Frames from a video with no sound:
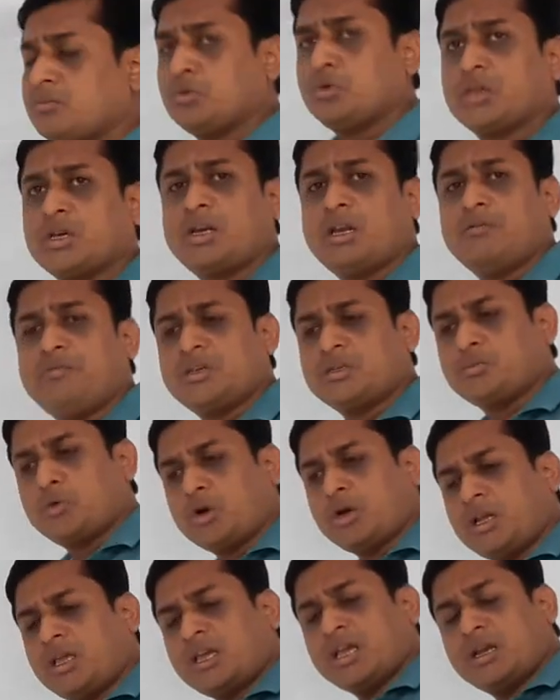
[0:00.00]
motion in which
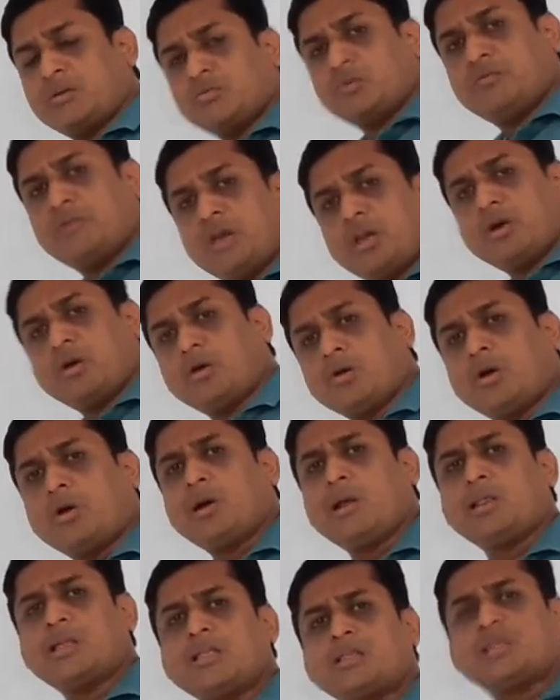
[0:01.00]
body can move along
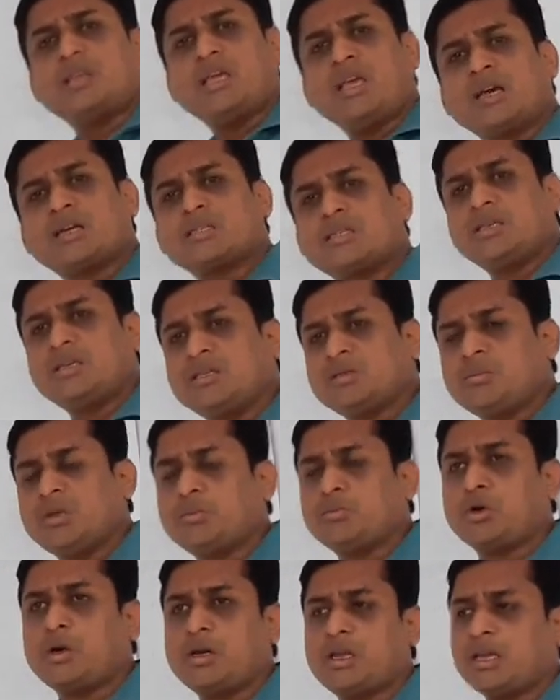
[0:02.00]
all the three axes,
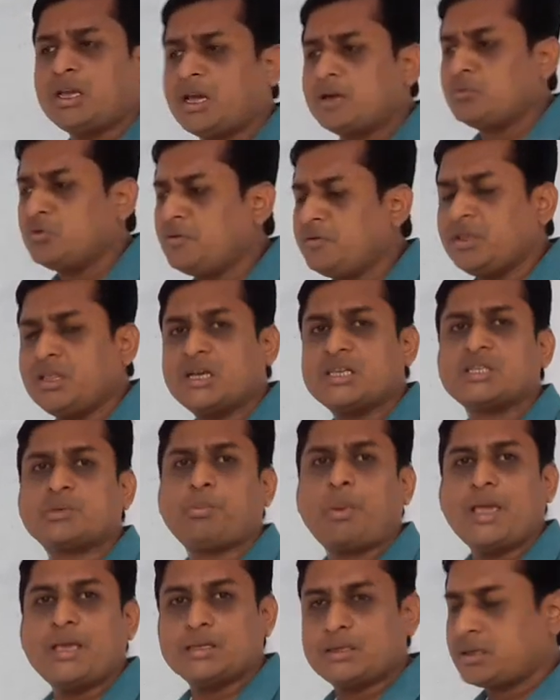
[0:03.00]
in body can move in the
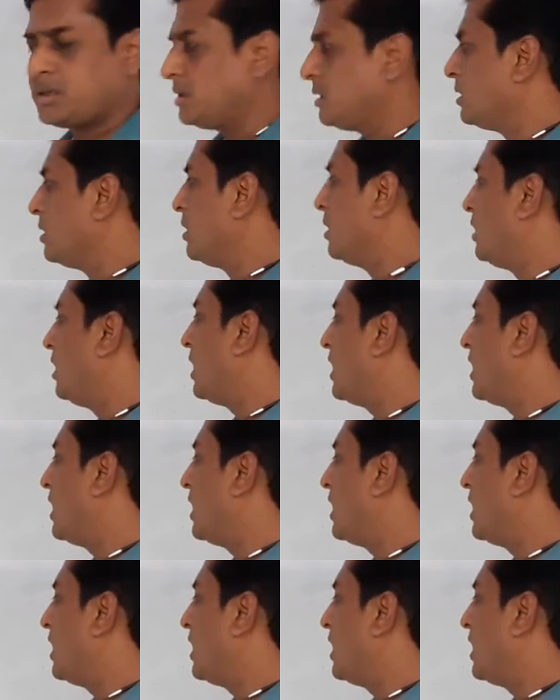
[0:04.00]
space,